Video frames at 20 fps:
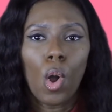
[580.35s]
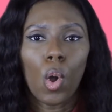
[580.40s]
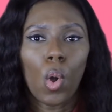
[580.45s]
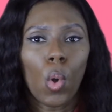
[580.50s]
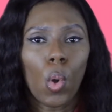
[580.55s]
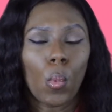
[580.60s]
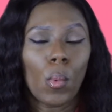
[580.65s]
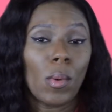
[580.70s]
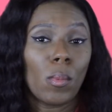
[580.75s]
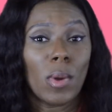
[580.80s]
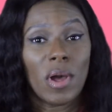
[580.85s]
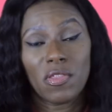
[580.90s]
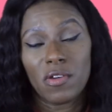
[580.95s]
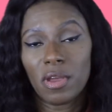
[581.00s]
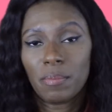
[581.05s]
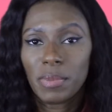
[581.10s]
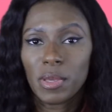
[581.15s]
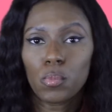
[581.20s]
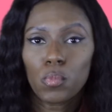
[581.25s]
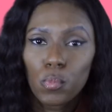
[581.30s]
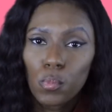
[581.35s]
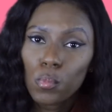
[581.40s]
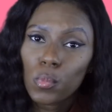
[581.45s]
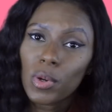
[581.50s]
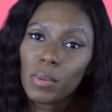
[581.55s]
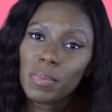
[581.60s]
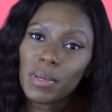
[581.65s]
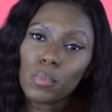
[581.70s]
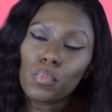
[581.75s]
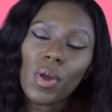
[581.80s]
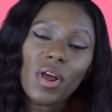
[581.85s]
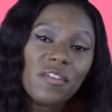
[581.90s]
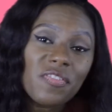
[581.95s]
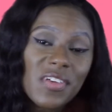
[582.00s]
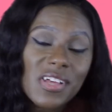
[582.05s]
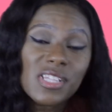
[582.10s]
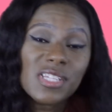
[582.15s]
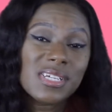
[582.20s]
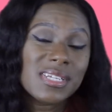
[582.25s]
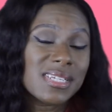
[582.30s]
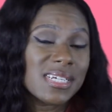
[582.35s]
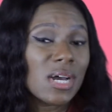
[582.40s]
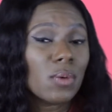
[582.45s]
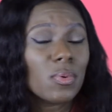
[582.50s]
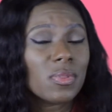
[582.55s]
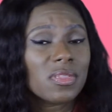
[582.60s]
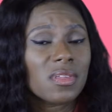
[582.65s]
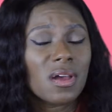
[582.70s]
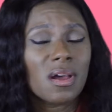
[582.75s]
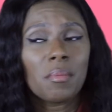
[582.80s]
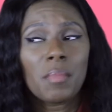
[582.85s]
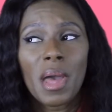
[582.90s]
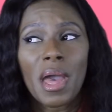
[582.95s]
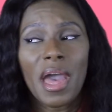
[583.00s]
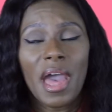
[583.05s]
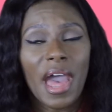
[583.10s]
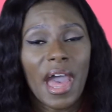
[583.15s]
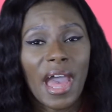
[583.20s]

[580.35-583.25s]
or whether would be worth it to deal with them,